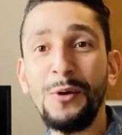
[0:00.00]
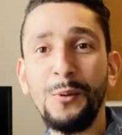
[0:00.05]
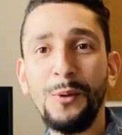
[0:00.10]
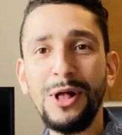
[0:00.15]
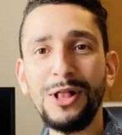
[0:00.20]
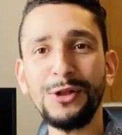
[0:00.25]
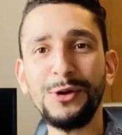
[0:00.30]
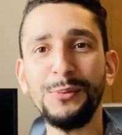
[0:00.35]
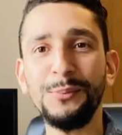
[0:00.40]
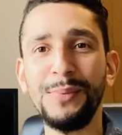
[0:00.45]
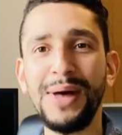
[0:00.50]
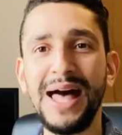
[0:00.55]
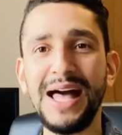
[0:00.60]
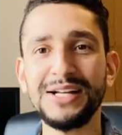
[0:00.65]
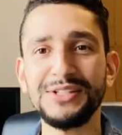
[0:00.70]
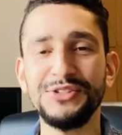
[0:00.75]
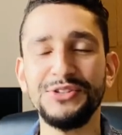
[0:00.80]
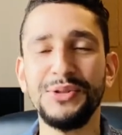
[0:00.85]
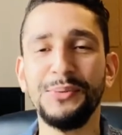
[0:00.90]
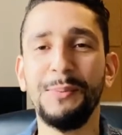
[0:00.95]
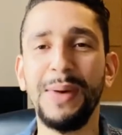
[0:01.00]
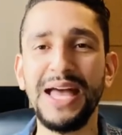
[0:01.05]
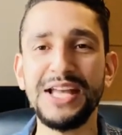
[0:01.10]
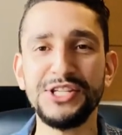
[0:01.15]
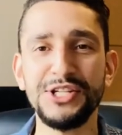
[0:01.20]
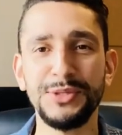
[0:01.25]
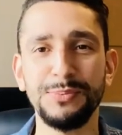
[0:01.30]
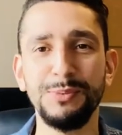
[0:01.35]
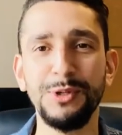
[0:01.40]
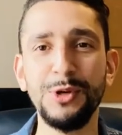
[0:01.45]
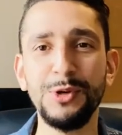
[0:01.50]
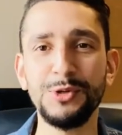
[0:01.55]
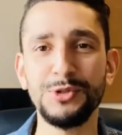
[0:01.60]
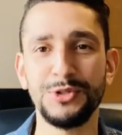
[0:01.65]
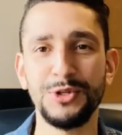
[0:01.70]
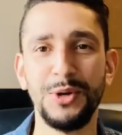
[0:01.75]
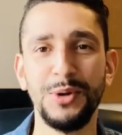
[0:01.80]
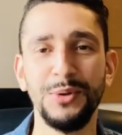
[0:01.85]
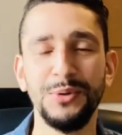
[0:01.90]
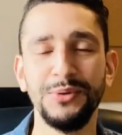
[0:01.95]
Welcome back to the Magic Blue
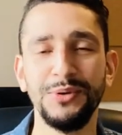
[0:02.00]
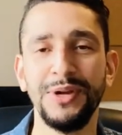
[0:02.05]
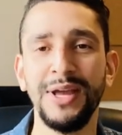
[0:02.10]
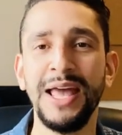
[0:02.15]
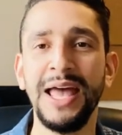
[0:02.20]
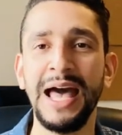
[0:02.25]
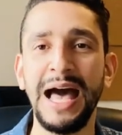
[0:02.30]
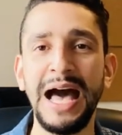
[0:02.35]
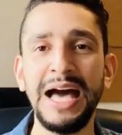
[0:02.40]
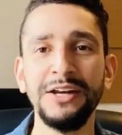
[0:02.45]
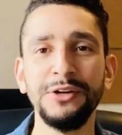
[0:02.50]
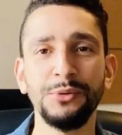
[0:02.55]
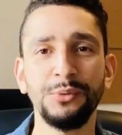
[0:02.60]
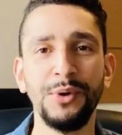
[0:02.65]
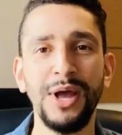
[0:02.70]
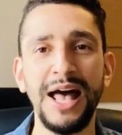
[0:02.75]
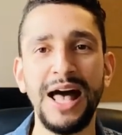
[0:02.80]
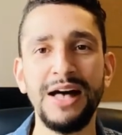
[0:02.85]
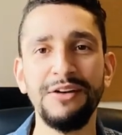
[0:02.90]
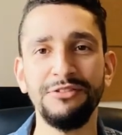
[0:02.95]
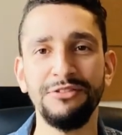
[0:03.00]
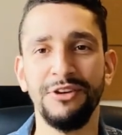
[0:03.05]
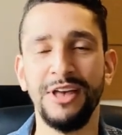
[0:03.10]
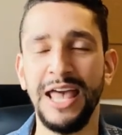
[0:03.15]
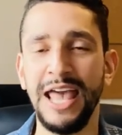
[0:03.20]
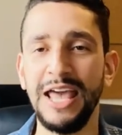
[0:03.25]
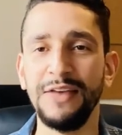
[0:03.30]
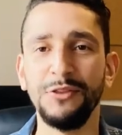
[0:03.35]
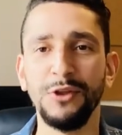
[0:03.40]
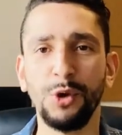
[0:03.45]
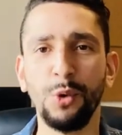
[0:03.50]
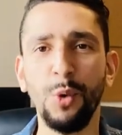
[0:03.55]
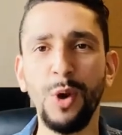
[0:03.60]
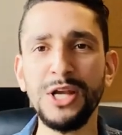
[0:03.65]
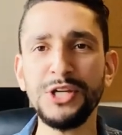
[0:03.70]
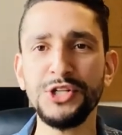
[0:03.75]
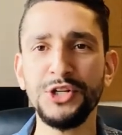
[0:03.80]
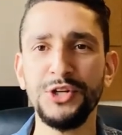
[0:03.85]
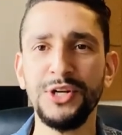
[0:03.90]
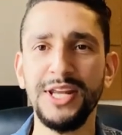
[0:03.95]
Zone. I'm Raf, and the
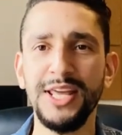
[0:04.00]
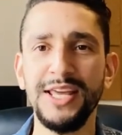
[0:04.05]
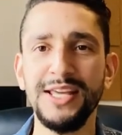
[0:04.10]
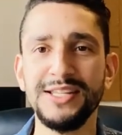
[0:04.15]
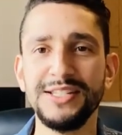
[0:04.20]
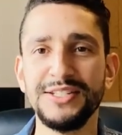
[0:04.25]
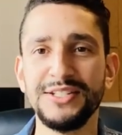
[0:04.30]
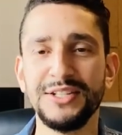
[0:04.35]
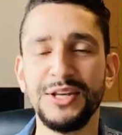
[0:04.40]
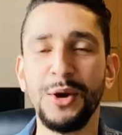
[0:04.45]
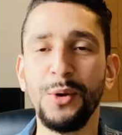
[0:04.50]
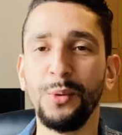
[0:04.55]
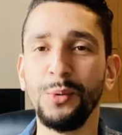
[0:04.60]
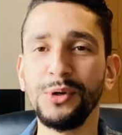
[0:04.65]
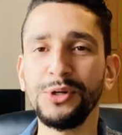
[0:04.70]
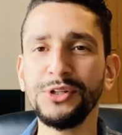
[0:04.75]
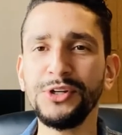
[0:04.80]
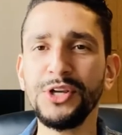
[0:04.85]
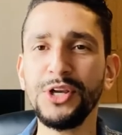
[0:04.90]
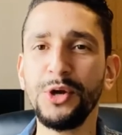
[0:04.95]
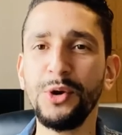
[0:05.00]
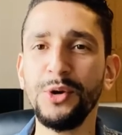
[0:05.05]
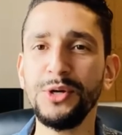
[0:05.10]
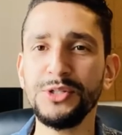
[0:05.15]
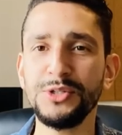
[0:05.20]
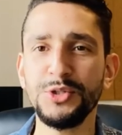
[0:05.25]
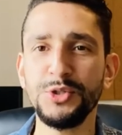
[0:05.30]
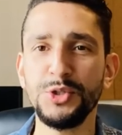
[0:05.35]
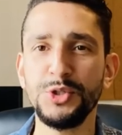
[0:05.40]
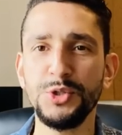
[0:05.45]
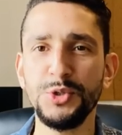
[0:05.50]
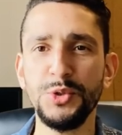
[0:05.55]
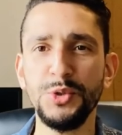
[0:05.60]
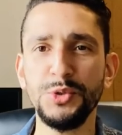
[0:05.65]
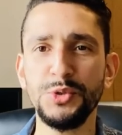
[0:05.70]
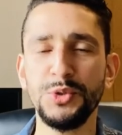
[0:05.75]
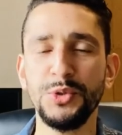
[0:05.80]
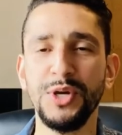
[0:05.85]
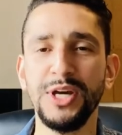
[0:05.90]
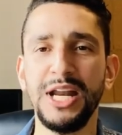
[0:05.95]
question is, what are you going to
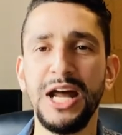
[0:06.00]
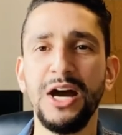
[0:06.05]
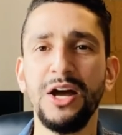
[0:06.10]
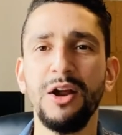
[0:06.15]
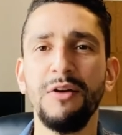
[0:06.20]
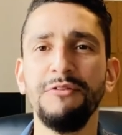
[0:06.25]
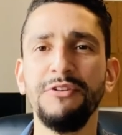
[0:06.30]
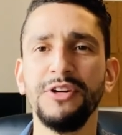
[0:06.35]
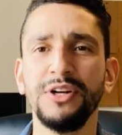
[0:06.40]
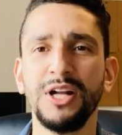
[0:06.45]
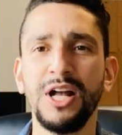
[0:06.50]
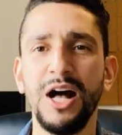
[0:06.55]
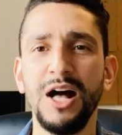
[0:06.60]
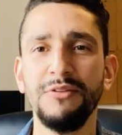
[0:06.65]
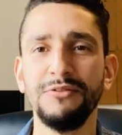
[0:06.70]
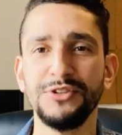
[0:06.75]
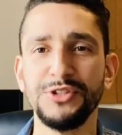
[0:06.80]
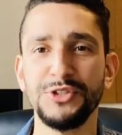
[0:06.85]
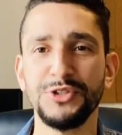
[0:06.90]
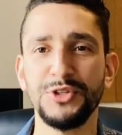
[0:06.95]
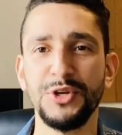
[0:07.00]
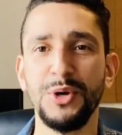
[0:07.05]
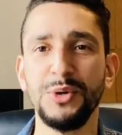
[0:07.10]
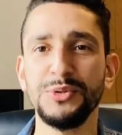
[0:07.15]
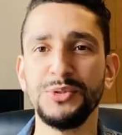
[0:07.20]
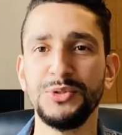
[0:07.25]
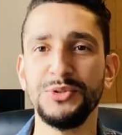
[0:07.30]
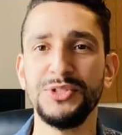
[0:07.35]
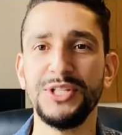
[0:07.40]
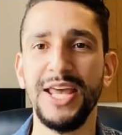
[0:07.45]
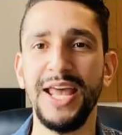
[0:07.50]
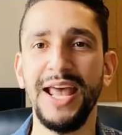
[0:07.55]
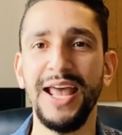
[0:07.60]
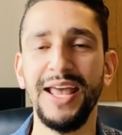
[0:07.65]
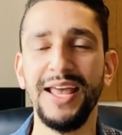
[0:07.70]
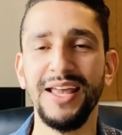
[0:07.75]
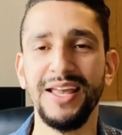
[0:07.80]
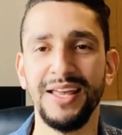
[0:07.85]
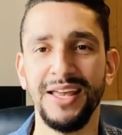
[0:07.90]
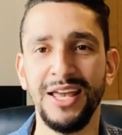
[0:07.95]
do to get out of your comfort zone today?
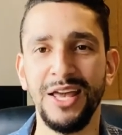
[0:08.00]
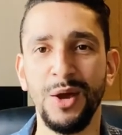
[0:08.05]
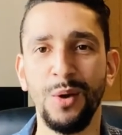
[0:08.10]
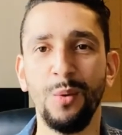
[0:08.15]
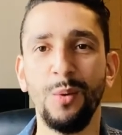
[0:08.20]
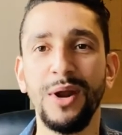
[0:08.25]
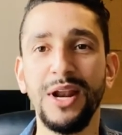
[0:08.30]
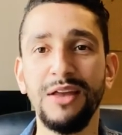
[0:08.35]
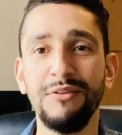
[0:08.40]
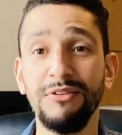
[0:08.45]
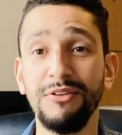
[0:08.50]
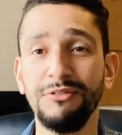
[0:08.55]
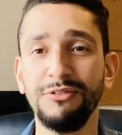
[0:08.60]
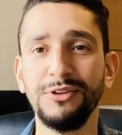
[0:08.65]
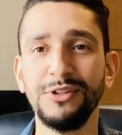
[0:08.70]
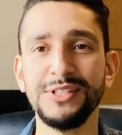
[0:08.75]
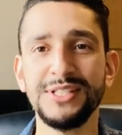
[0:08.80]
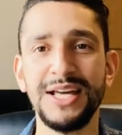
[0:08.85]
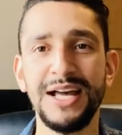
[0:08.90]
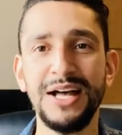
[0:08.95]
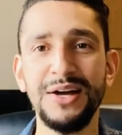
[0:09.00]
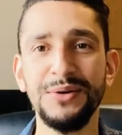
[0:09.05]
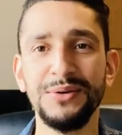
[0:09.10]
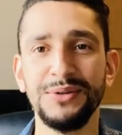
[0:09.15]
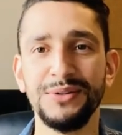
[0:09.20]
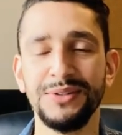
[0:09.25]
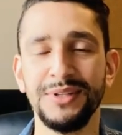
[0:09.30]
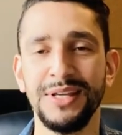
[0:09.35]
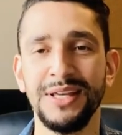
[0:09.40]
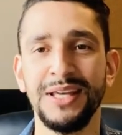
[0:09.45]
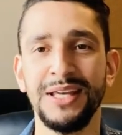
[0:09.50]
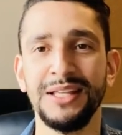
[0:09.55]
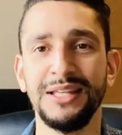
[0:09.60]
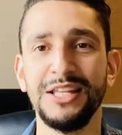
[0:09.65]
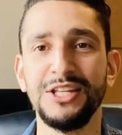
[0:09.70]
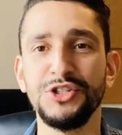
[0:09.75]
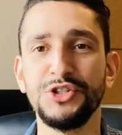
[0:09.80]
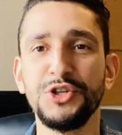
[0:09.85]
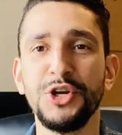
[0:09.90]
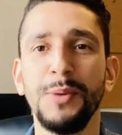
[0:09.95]
What if you fall down?
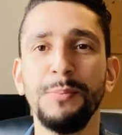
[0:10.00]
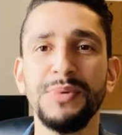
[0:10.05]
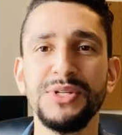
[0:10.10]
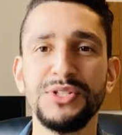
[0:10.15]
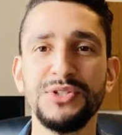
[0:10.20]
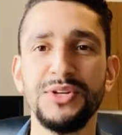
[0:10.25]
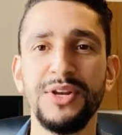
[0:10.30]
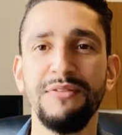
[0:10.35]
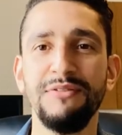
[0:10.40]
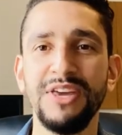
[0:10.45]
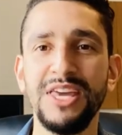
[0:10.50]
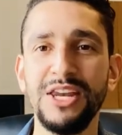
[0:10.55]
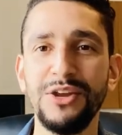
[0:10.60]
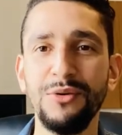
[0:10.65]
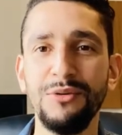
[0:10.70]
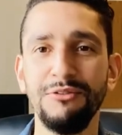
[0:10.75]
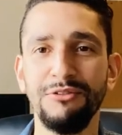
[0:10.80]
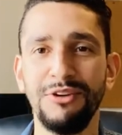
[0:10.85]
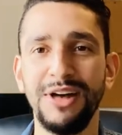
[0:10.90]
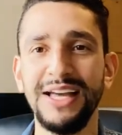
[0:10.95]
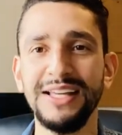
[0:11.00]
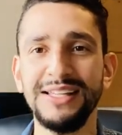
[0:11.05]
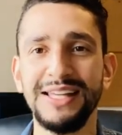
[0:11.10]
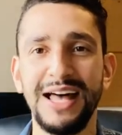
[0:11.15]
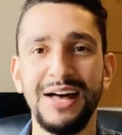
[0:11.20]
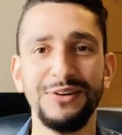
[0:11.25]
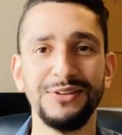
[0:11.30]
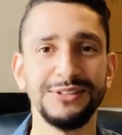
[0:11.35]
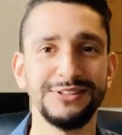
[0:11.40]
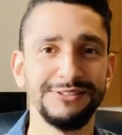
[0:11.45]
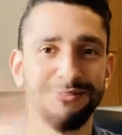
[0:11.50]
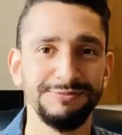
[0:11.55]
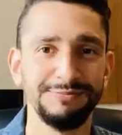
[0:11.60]
Let's jump into the video and find out.